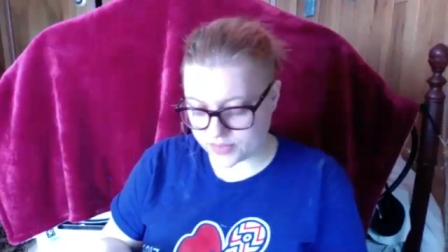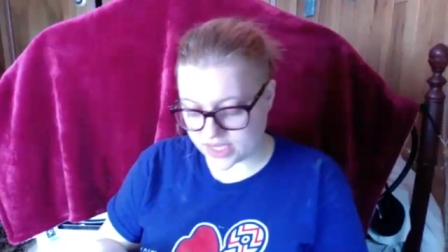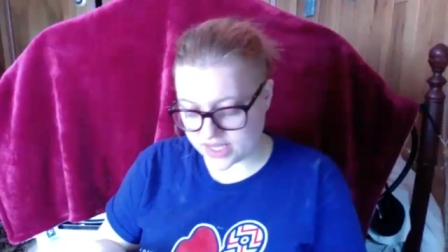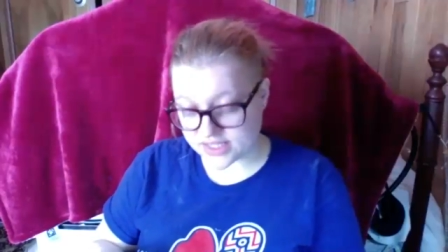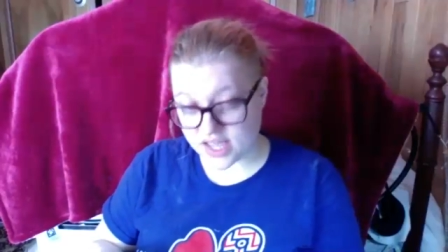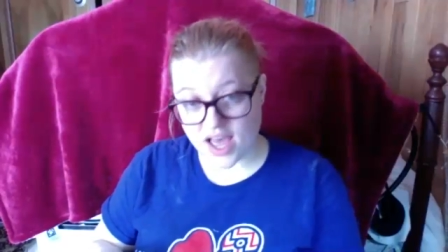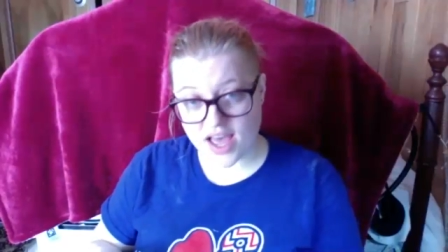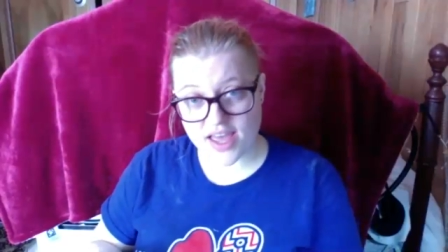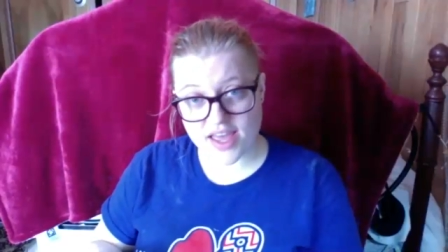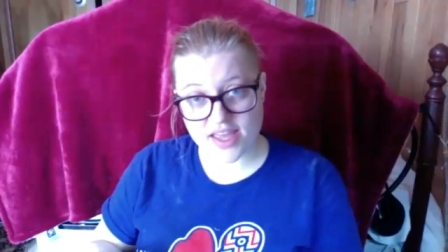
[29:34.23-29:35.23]
because
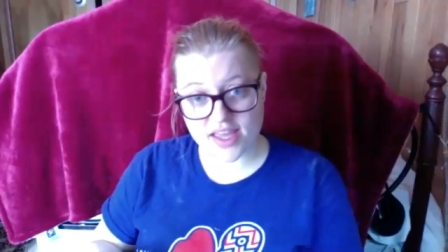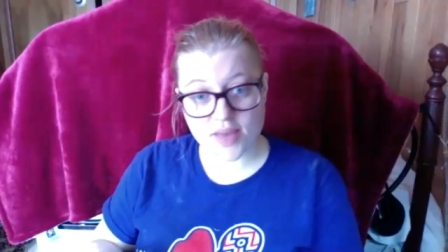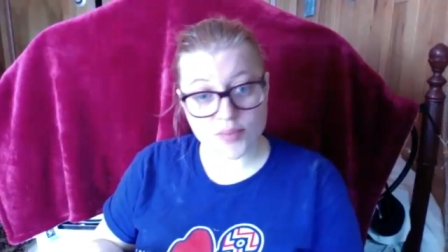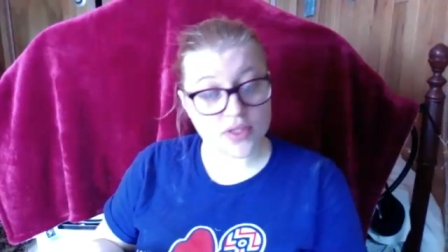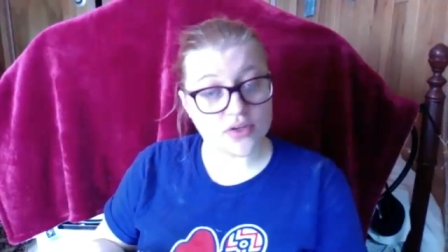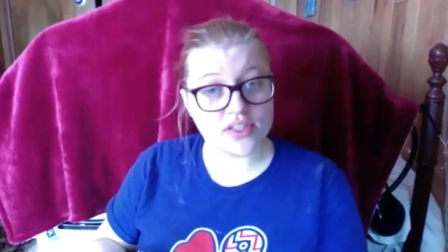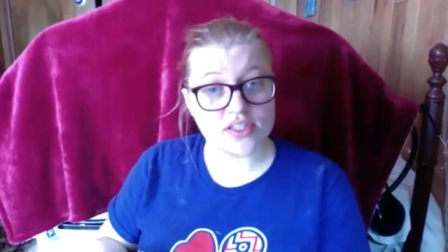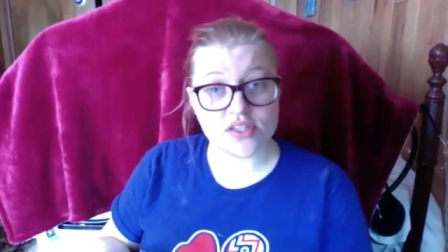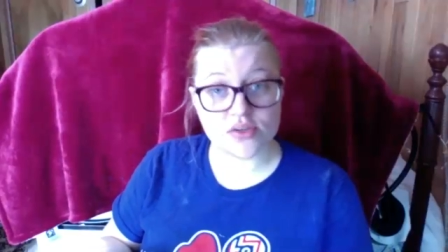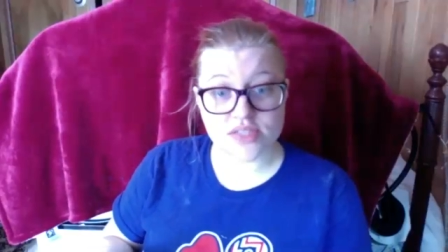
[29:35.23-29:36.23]
I am
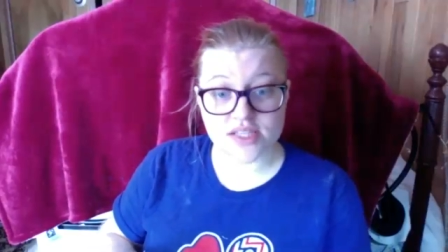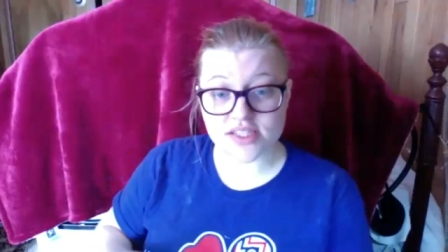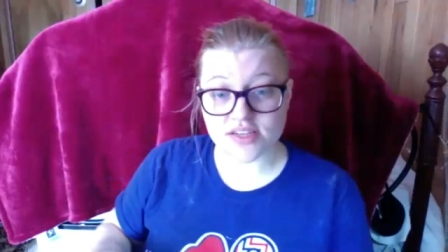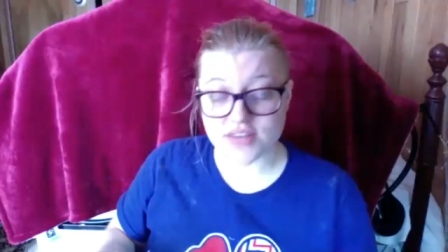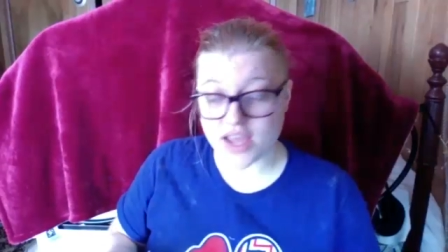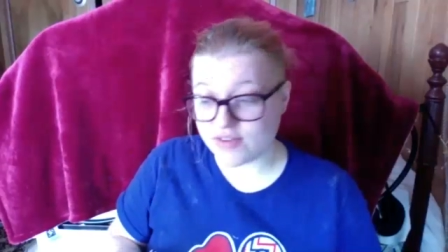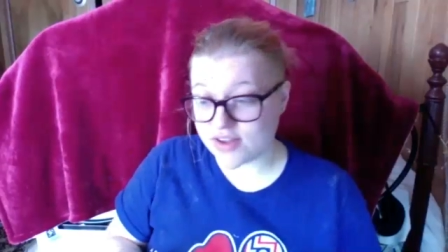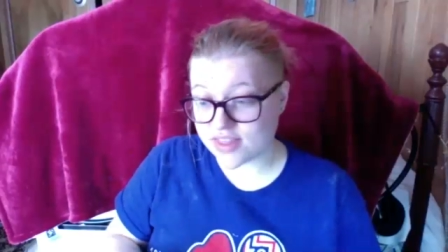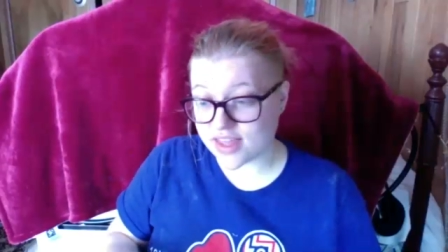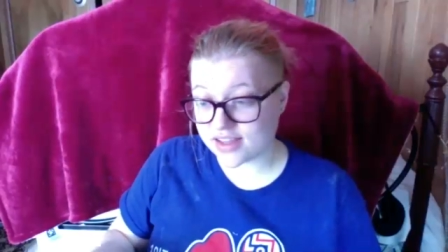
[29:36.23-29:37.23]
literally so sensitive to
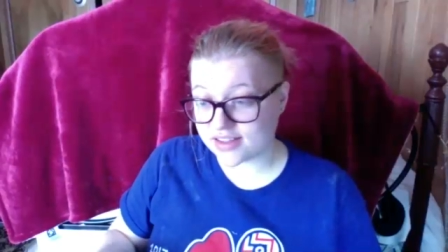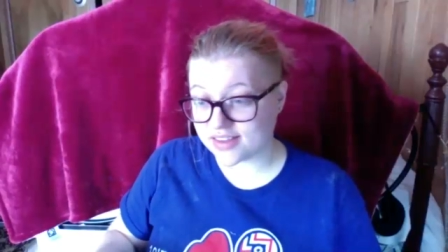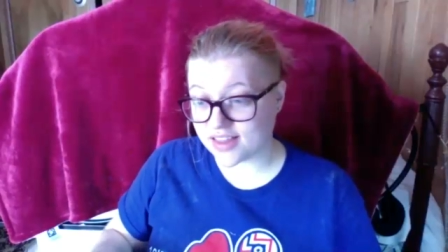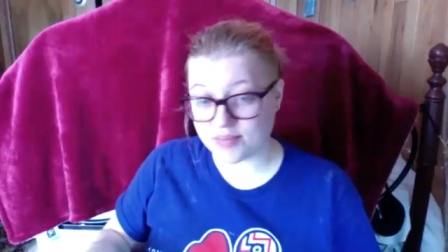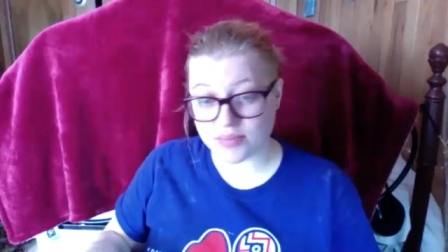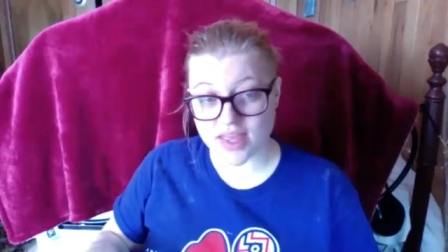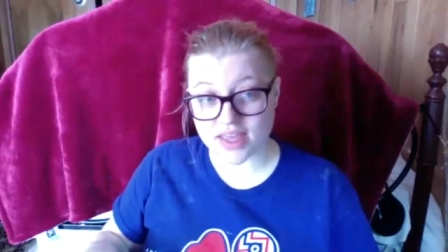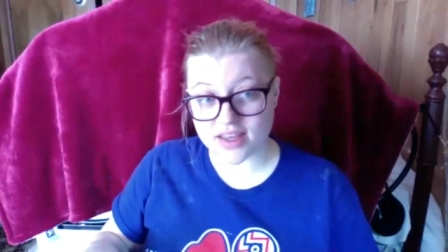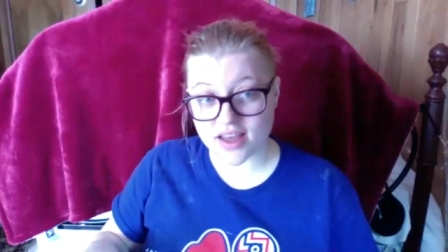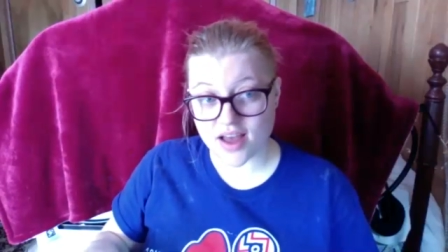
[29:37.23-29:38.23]
everything. I'm
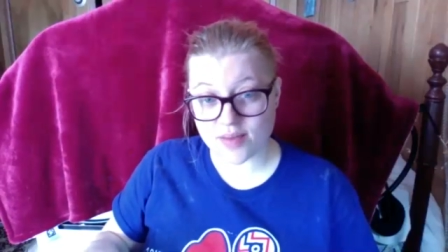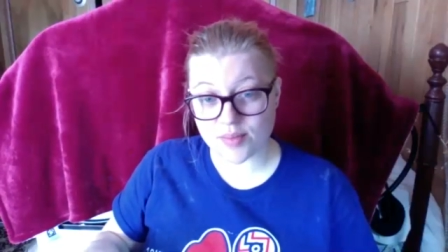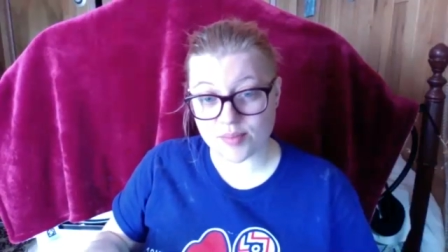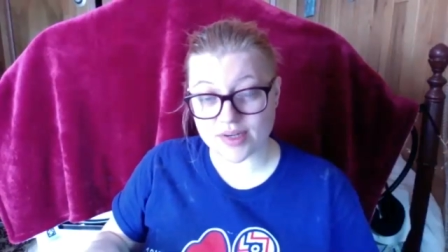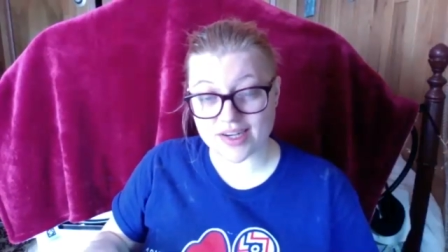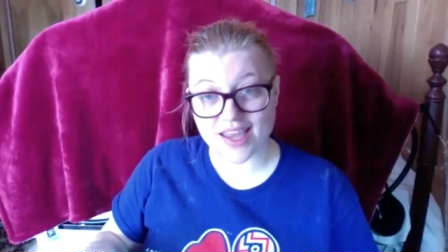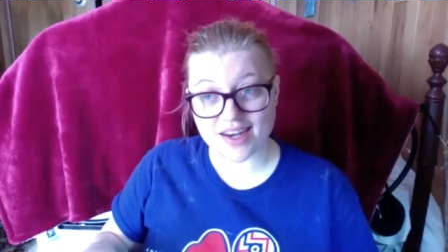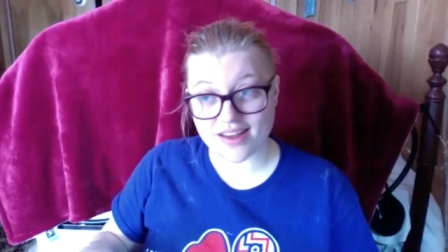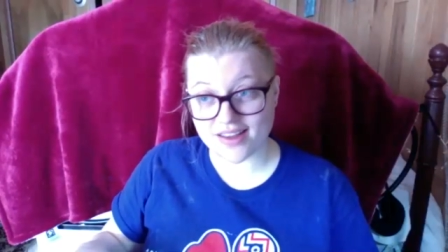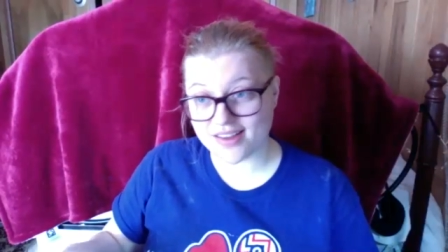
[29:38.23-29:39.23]
a
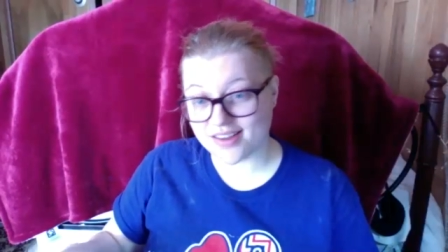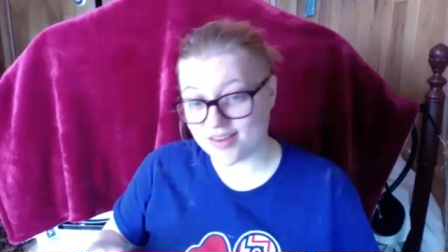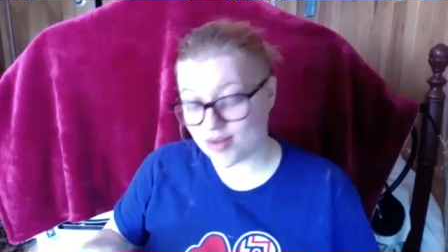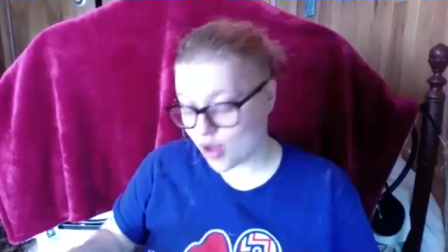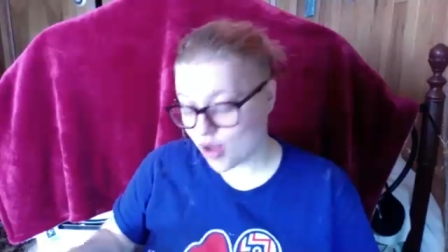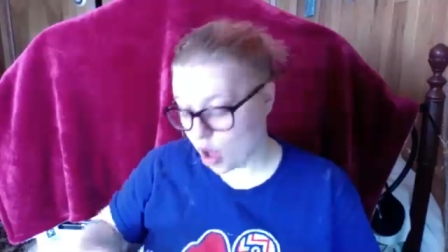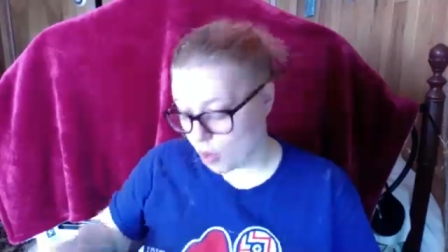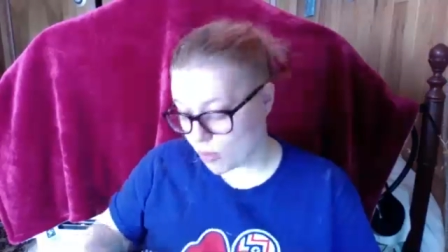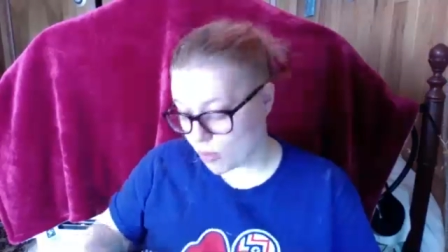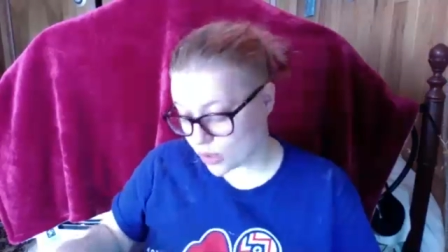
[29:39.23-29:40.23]
banana.
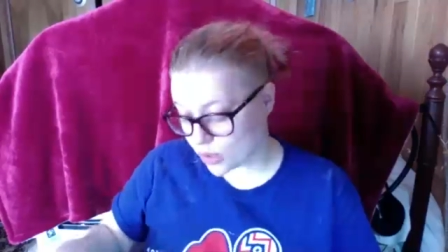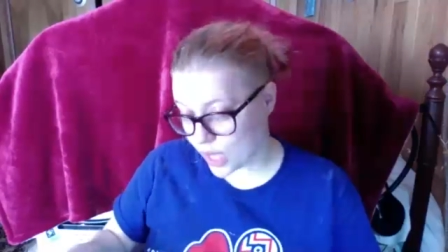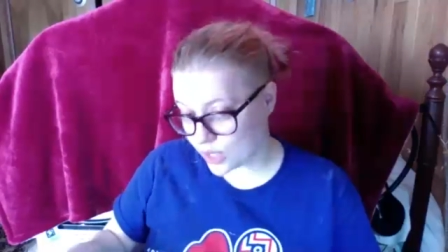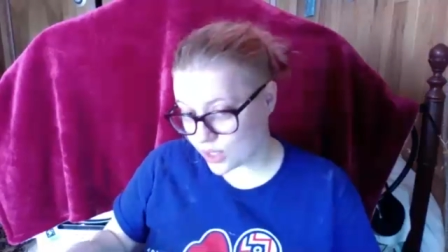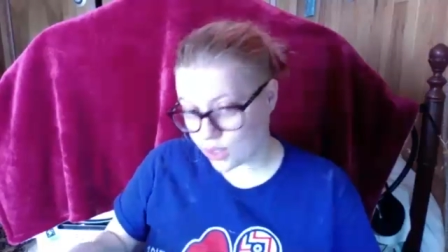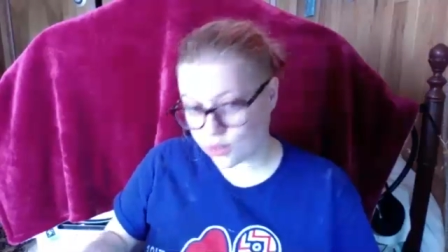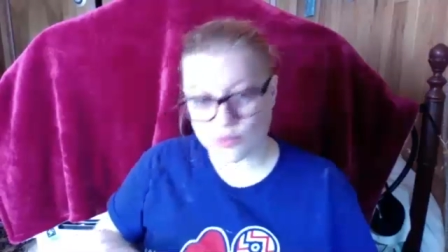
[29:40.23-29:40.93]
I'm a banana.